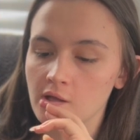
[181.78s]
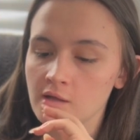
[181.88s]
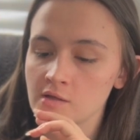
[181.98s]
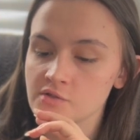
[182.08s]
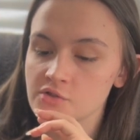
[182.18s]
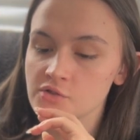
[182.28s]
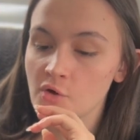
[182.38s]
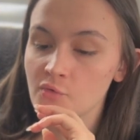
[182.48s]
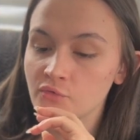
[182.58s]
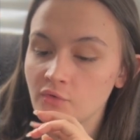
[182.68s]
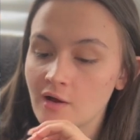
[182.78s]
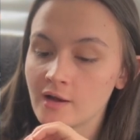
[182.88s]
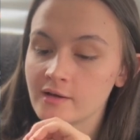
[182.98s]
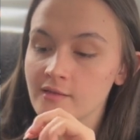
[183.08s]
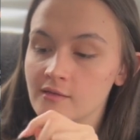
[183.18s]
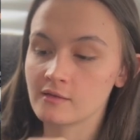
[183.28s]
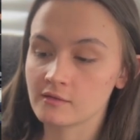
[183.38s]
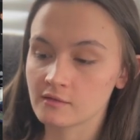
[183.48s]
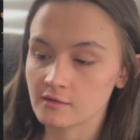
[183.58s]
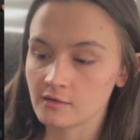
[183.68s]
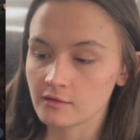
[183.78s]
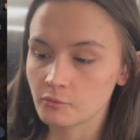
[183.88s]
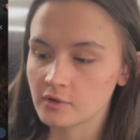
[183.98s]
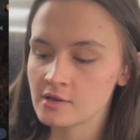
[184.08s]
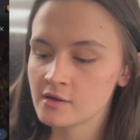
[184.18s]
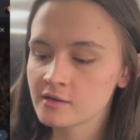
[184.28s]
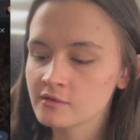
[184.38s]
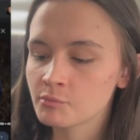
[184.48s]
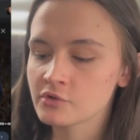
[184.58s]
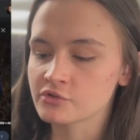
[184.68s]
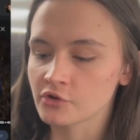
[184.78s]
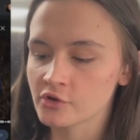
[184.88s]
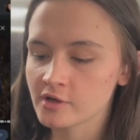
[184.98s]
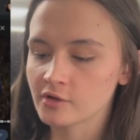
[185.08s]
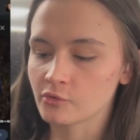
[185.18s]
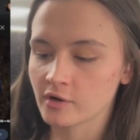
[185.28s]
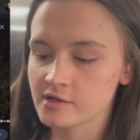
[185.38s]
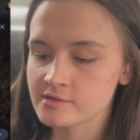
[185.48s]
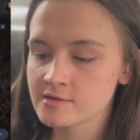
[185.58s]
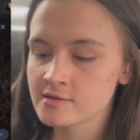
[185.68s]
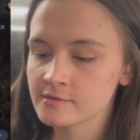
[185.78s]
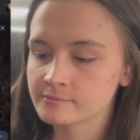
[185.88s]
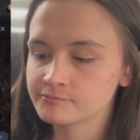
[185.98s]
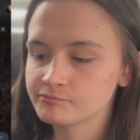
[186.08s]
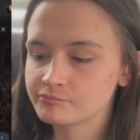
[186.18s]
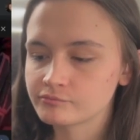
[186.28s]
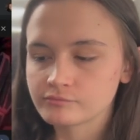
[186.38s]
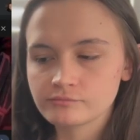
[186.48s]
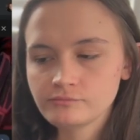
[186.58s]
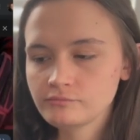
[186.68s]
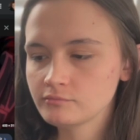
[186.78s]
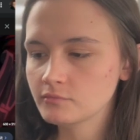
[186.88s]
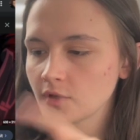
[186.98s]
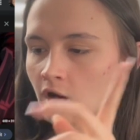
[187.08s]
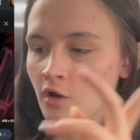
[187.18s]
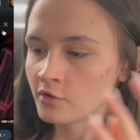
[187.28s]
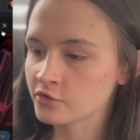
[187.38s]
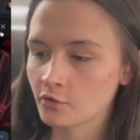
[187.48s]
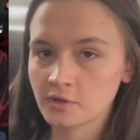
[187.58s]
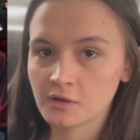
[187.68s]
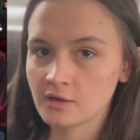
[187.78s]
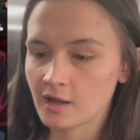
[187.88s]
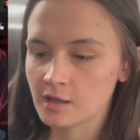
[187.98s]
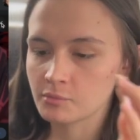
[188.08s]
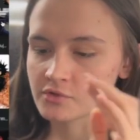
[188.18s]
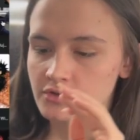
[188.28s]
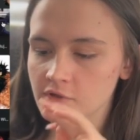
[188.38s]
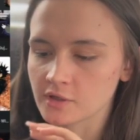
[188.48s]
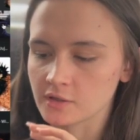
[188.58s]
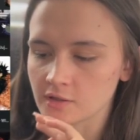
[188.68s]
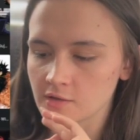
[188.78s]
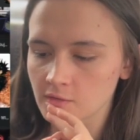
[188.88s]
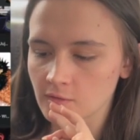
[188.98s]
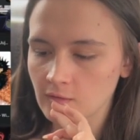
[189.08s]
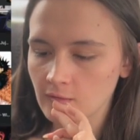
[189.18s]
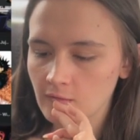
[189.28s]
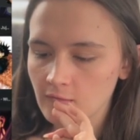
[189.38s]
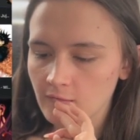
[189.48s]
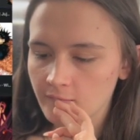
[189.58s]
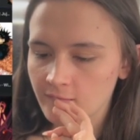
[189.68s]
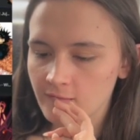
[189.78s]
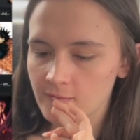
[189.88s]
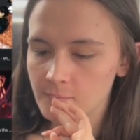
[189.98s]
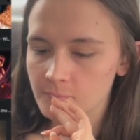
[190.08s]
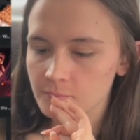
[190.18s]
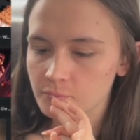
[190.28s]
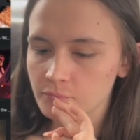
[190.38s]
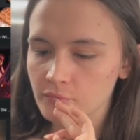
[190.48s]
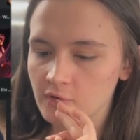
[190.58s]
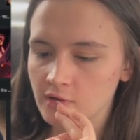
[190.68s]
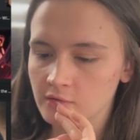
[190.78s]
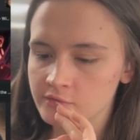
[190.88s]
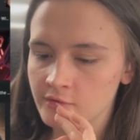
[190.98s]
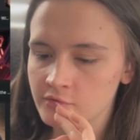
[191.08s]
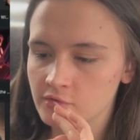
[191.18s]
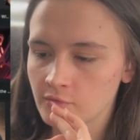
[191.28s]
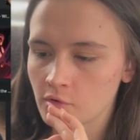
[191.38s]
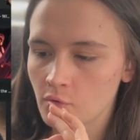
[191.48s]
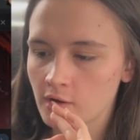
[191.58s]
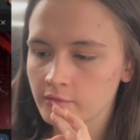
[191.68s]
He is so fine in this scene. When he gets berserk and crazy. Also, didn't add berserk into here. I love this photo.